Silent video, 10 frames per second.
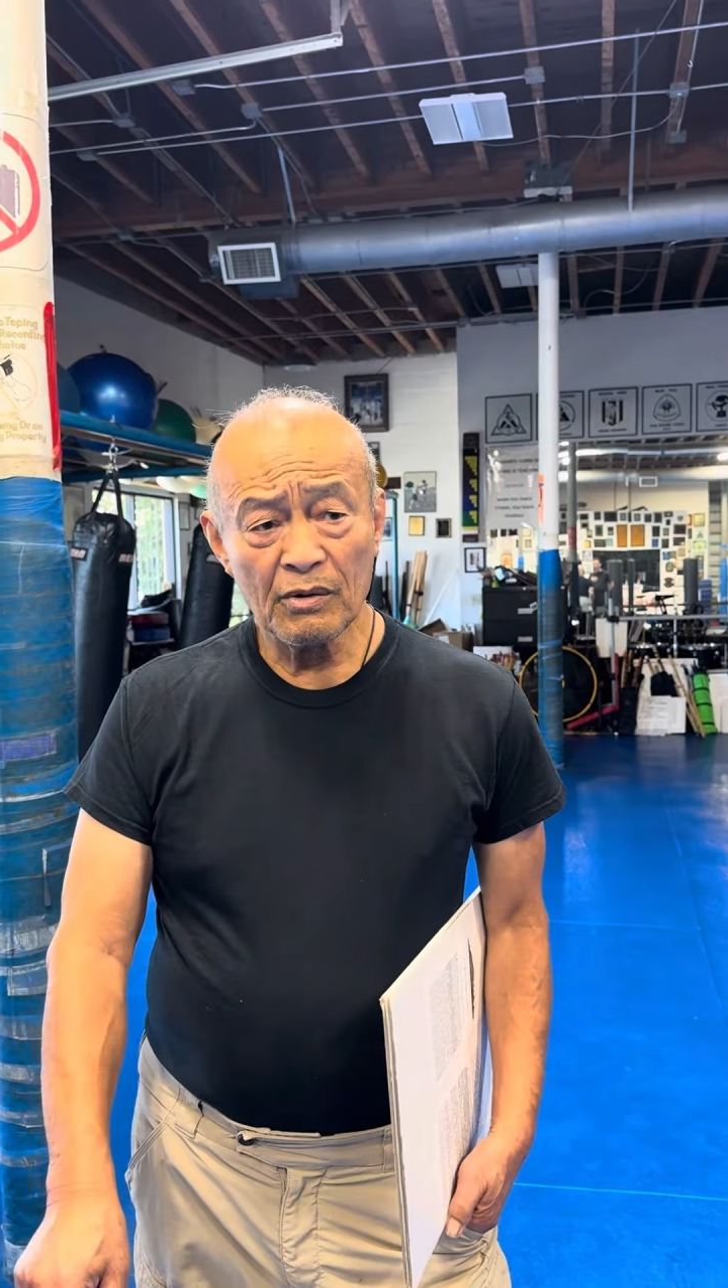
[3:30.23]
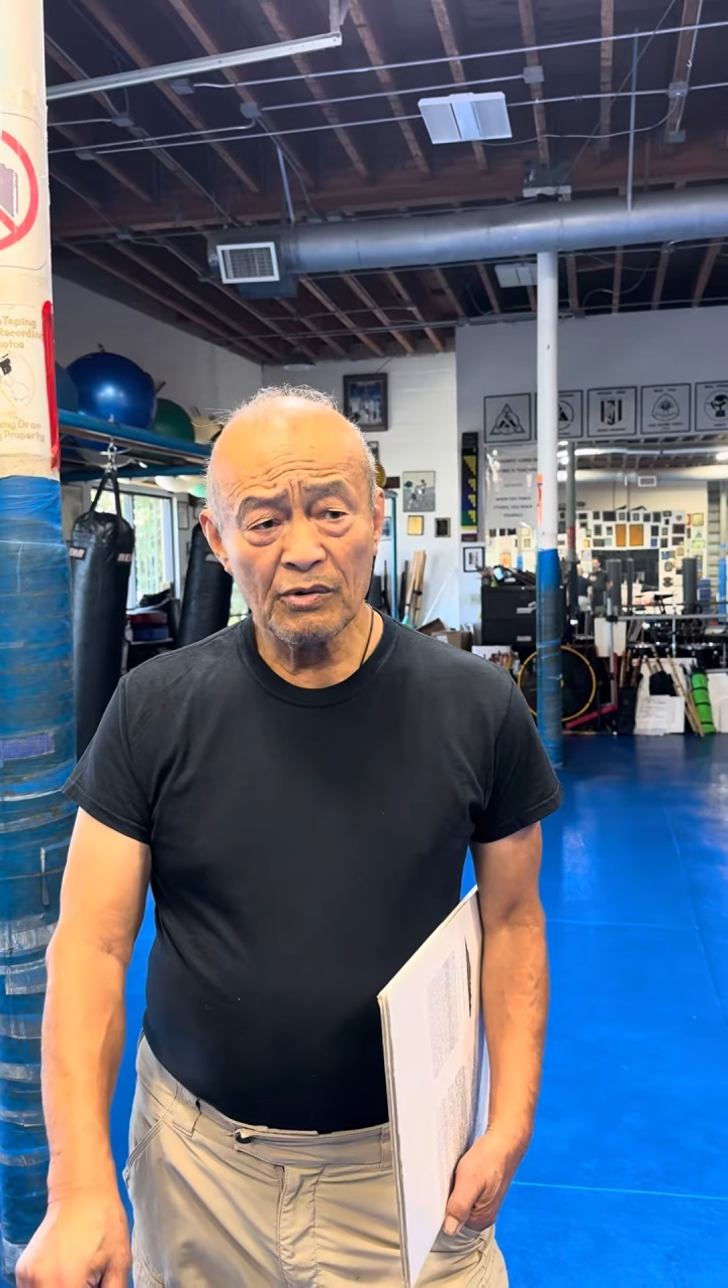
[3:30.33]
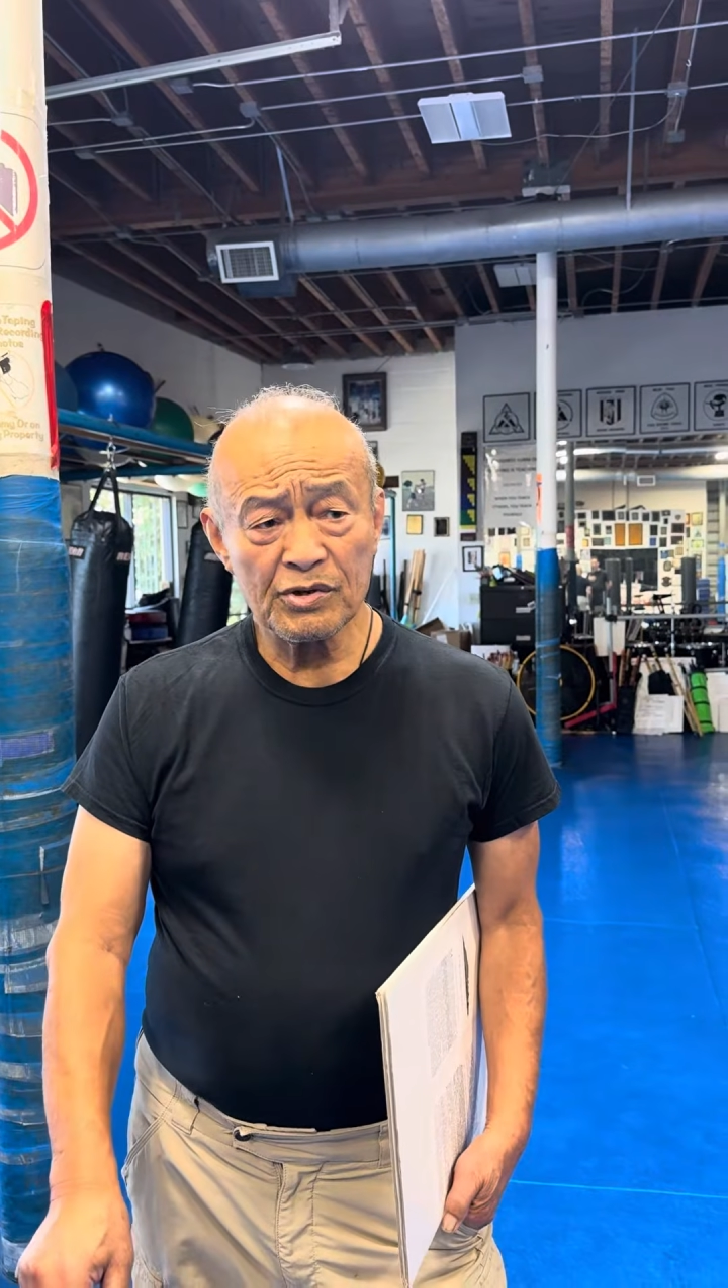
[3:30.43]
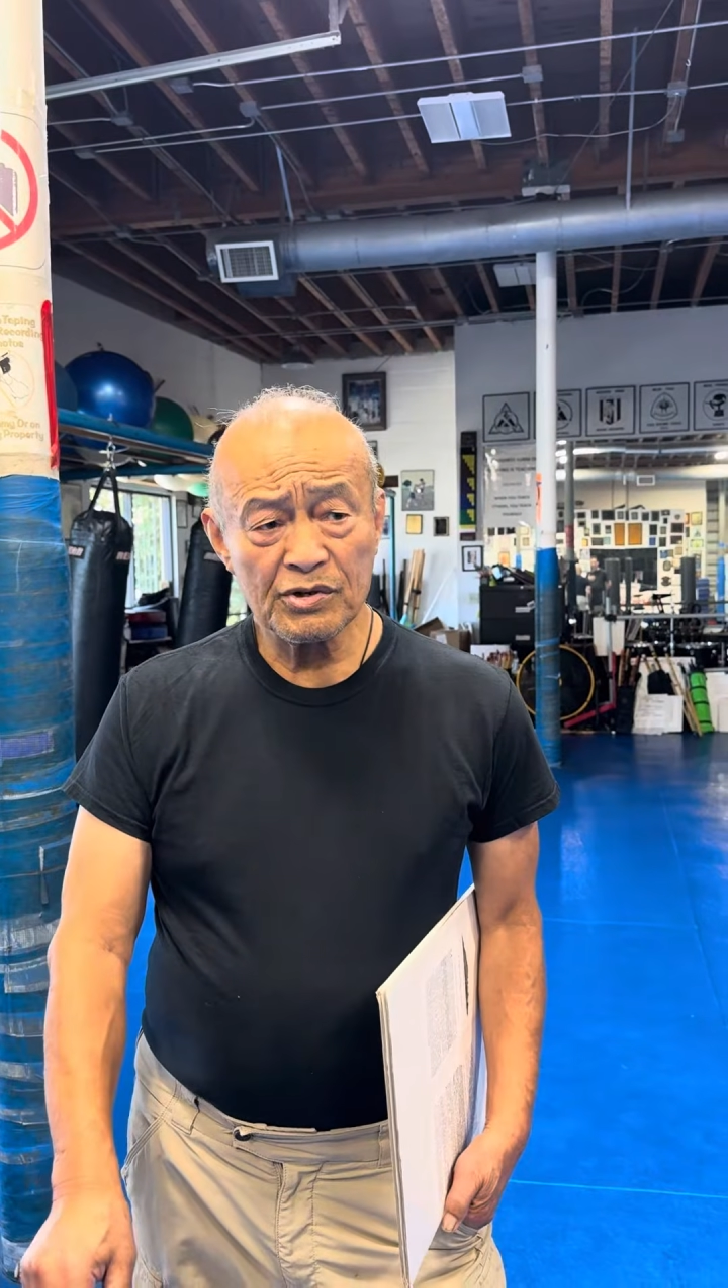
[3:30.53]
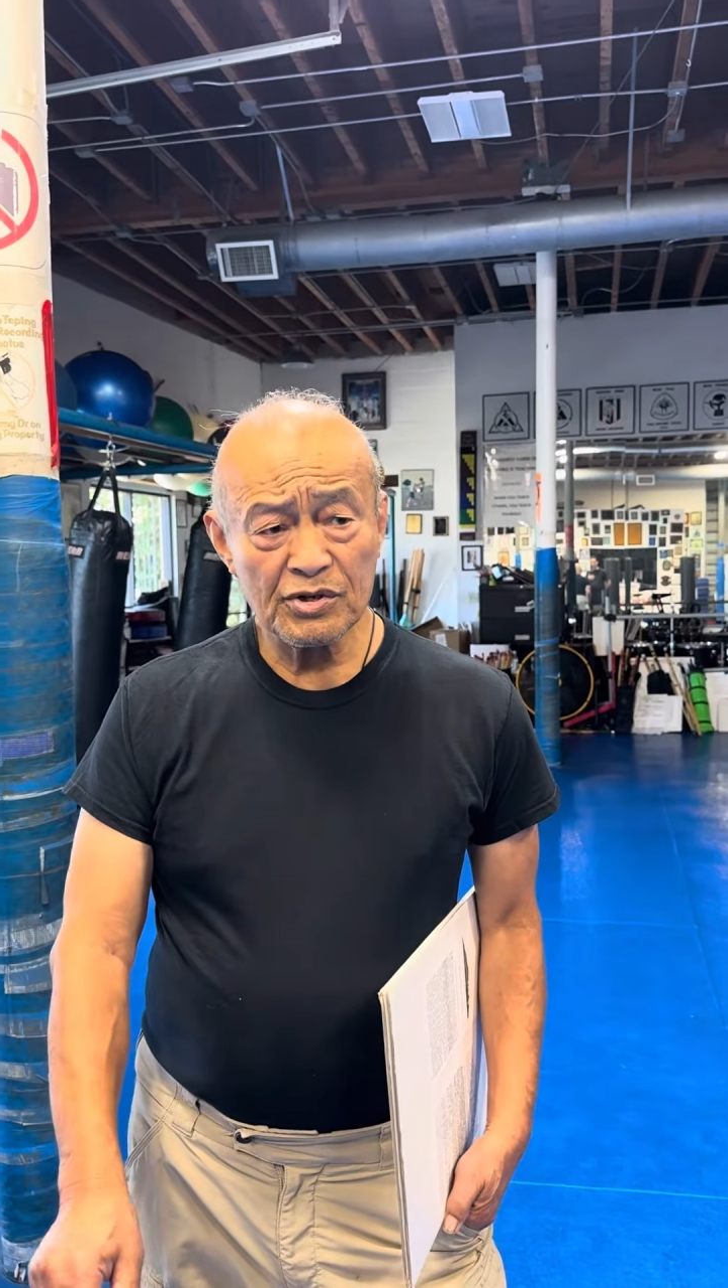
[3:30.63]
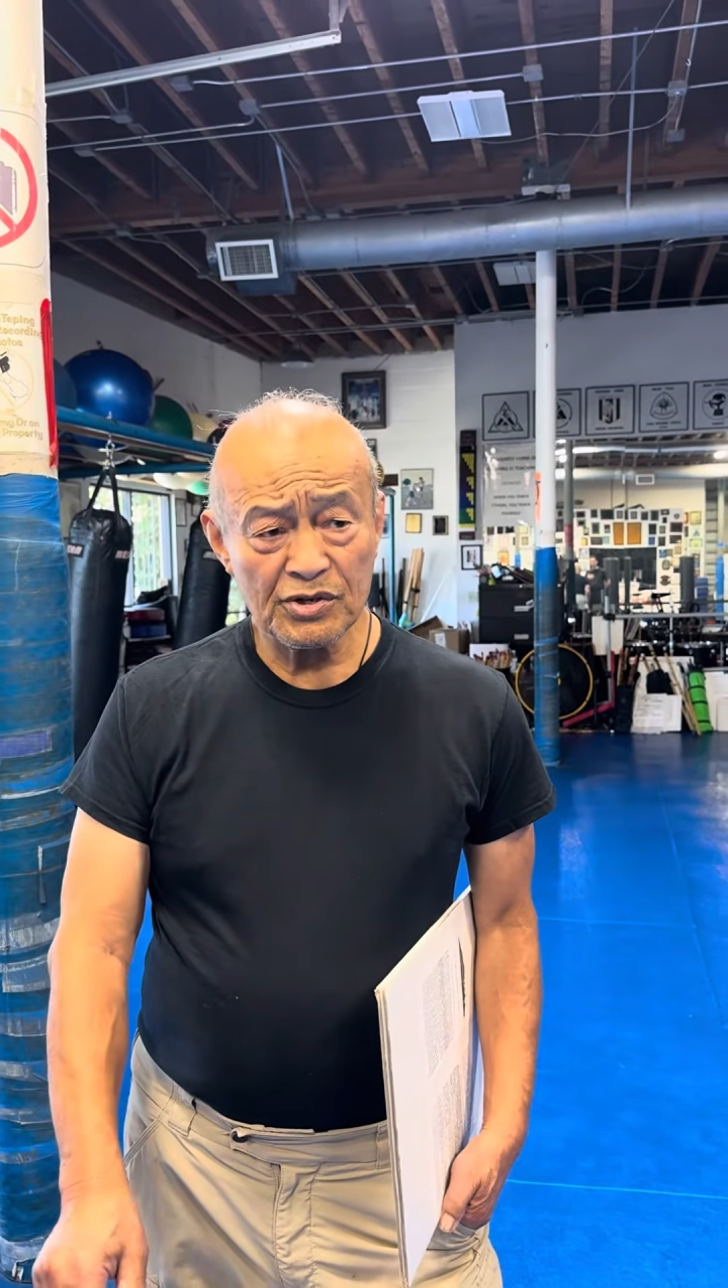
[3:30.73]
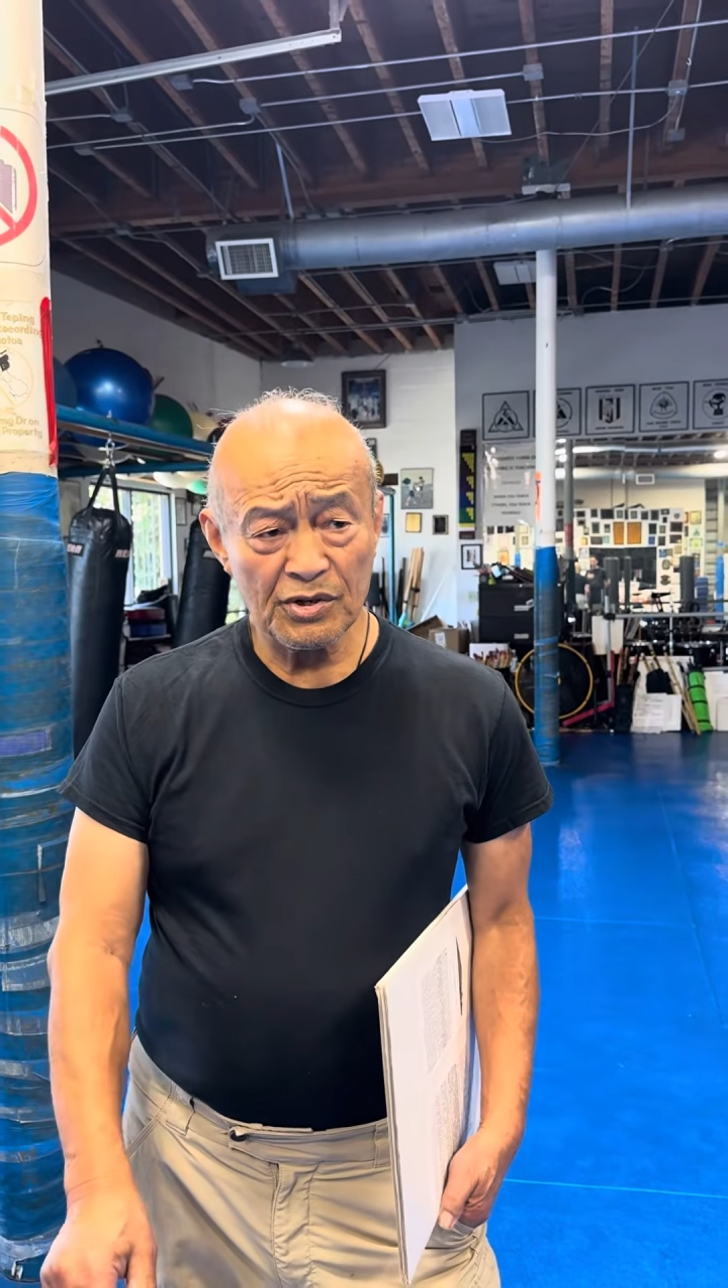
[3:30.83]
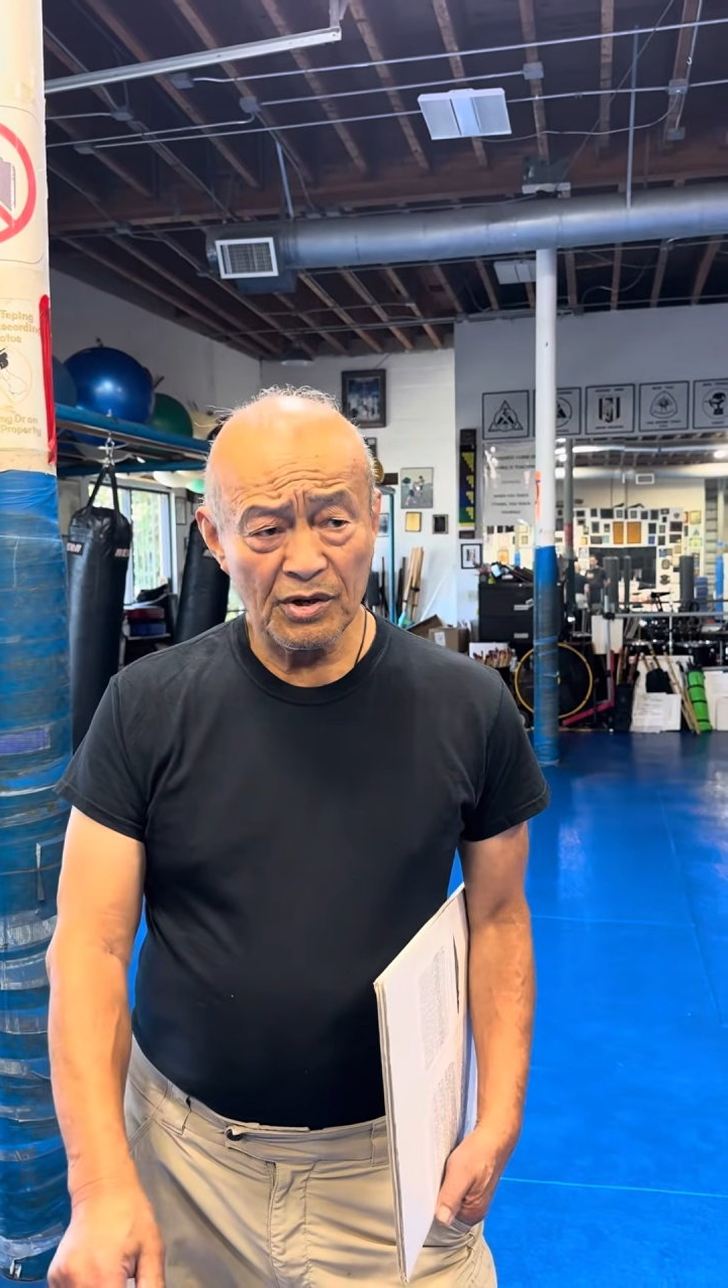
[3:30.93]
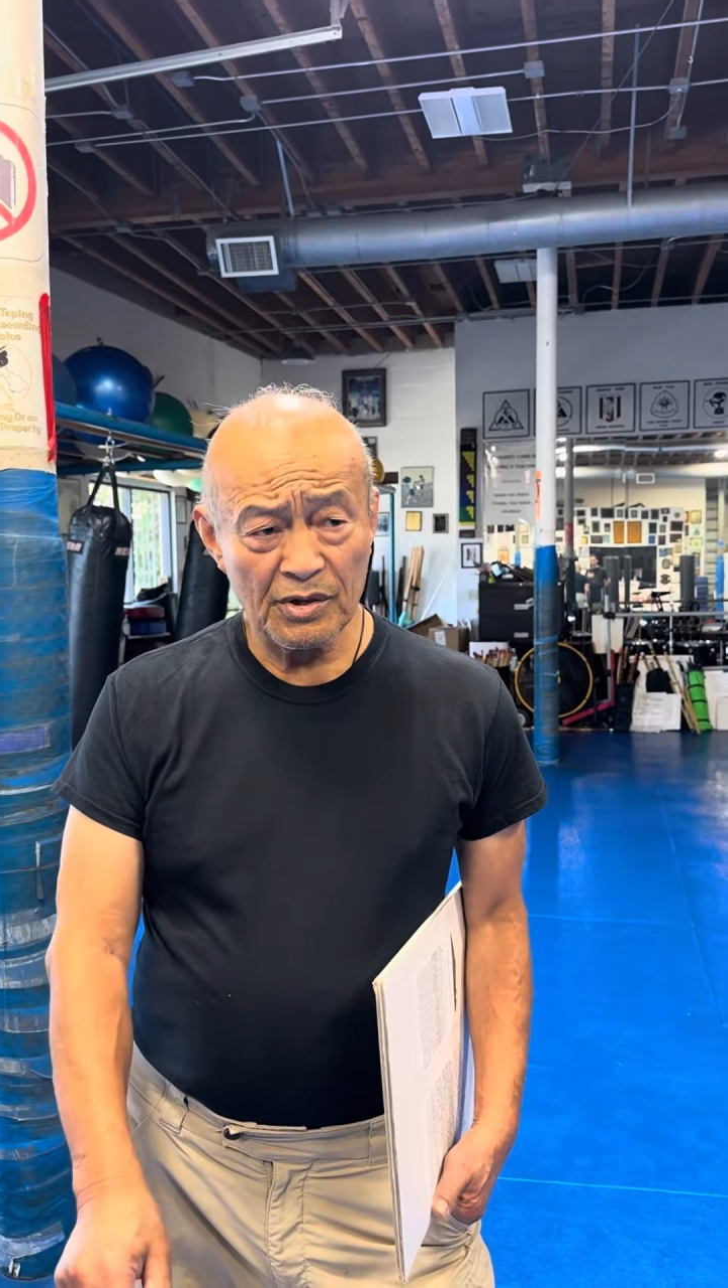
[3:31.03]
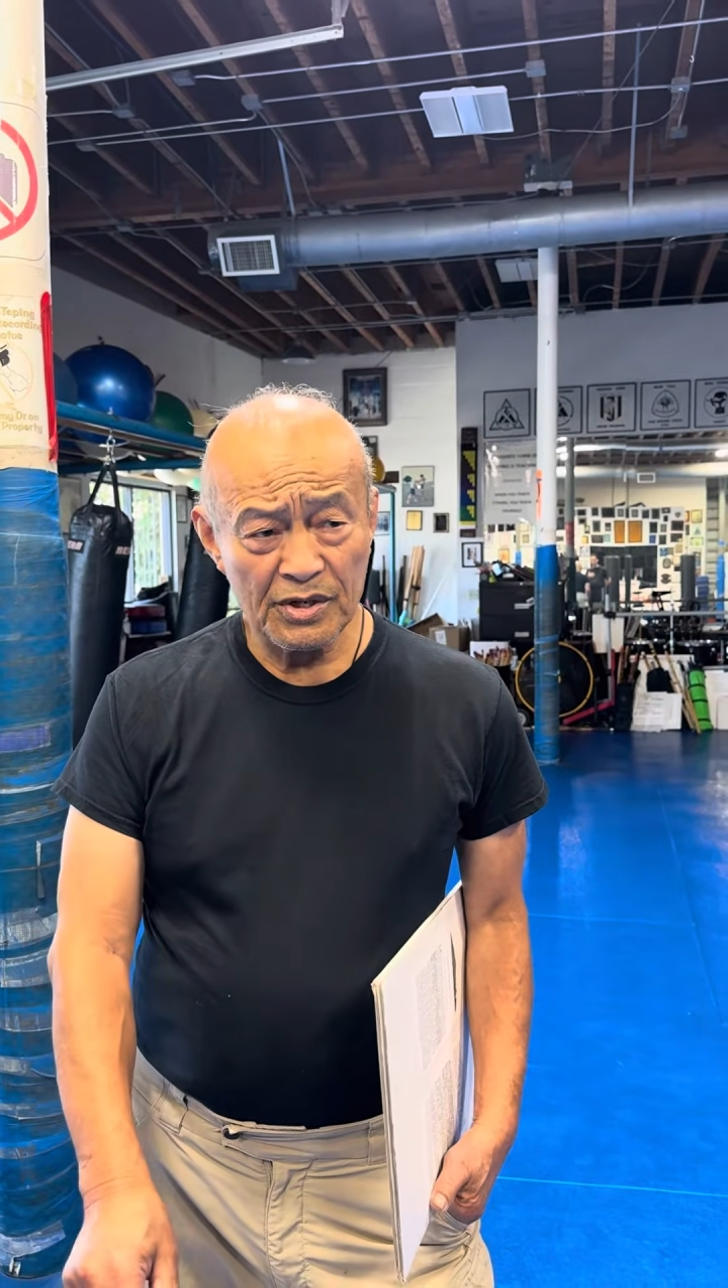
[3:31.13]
which is the